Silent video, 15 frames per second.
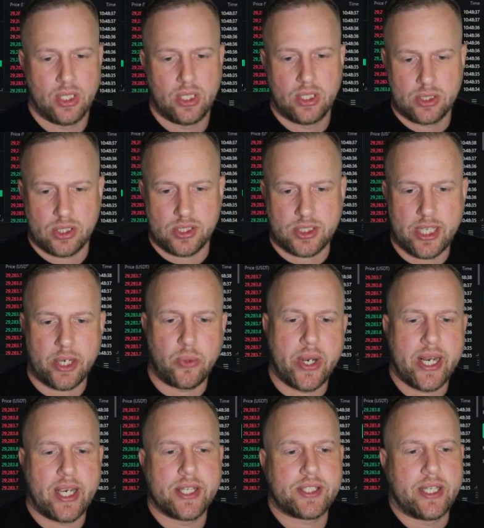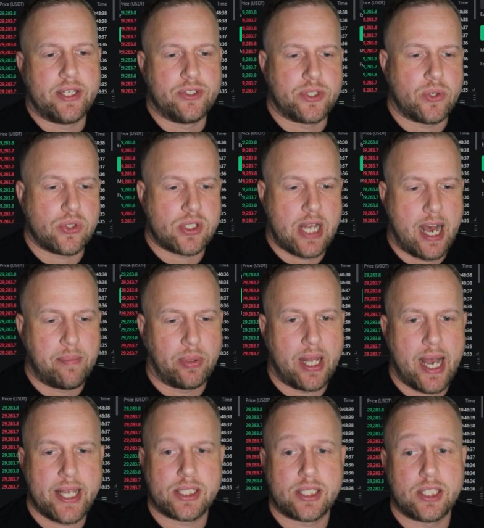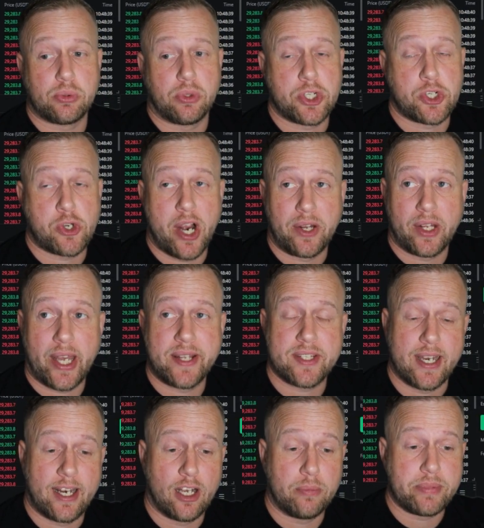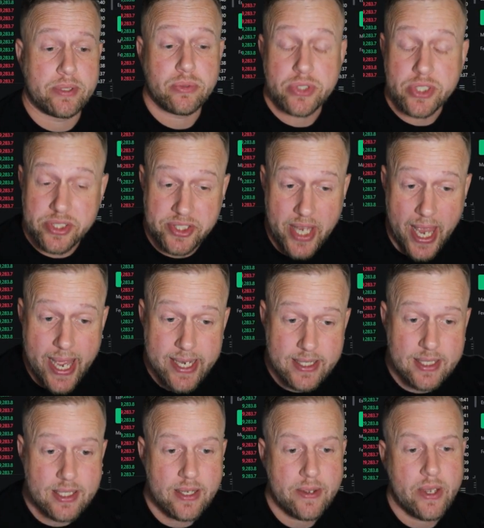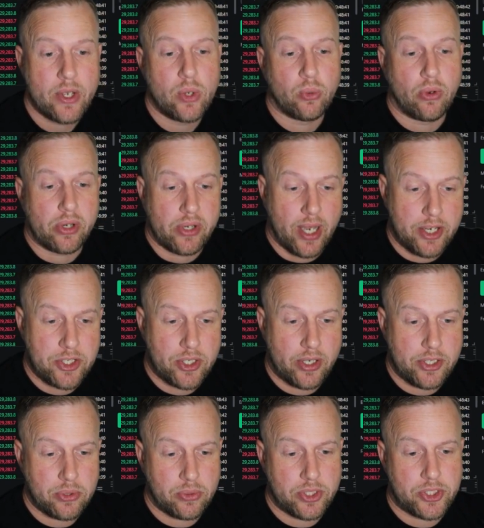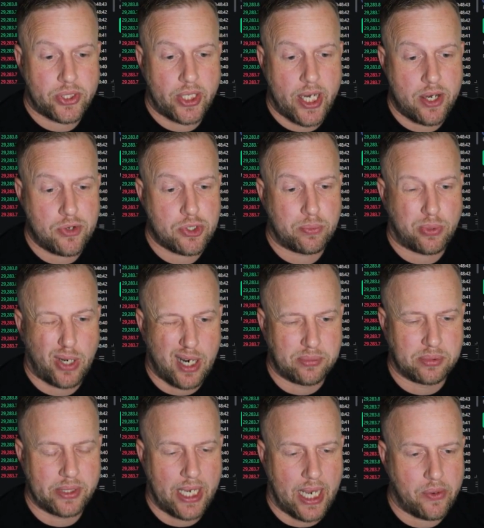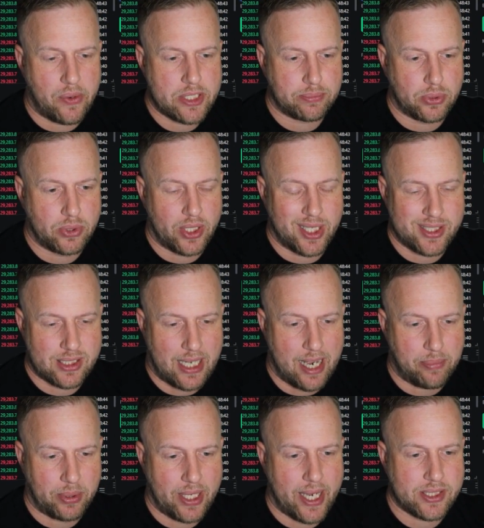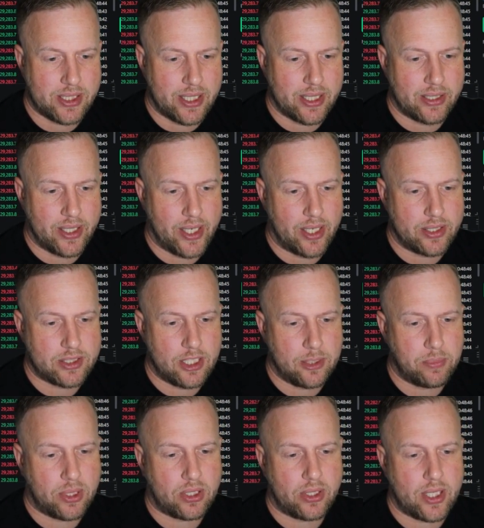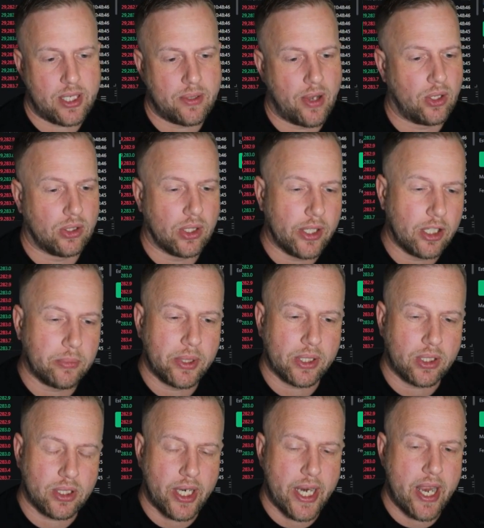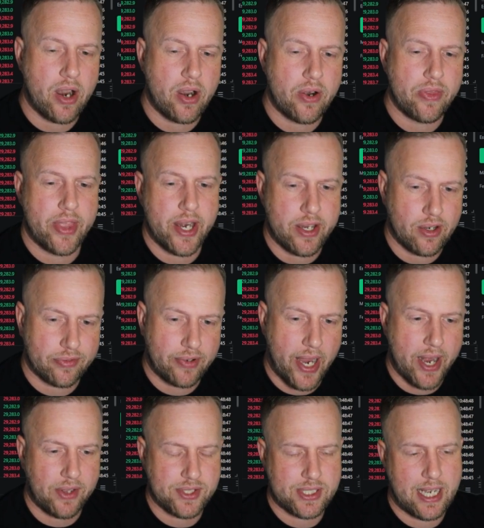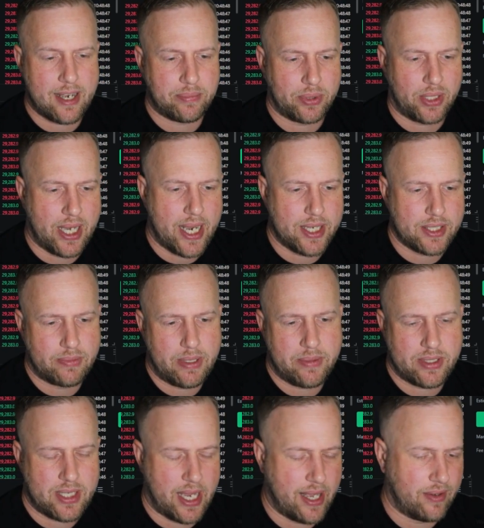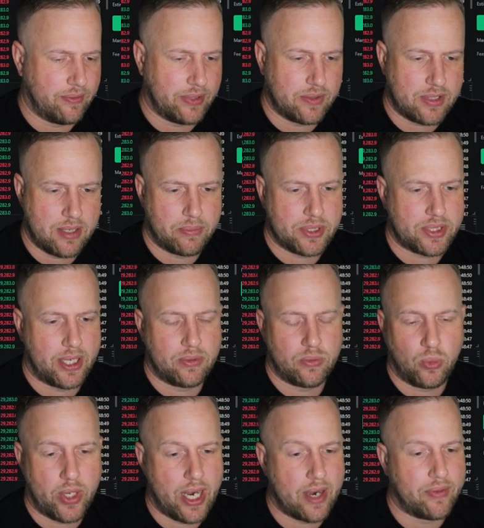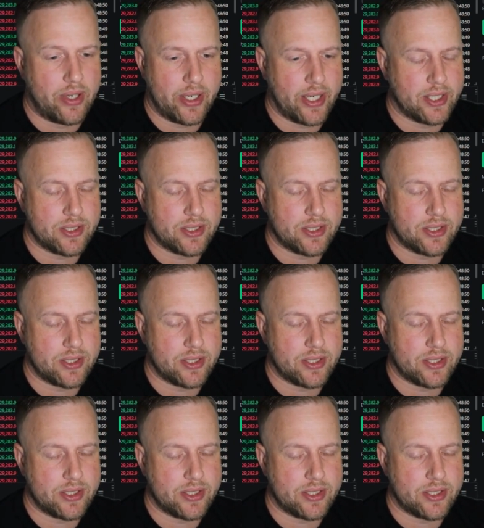So segueing us into stop losses, which trend lines can help you set. When you enter into a trade, you should probably always put a stop loss in there, typically a little bit greater than your final stop loss, maybe 10, 15%, whatever it is.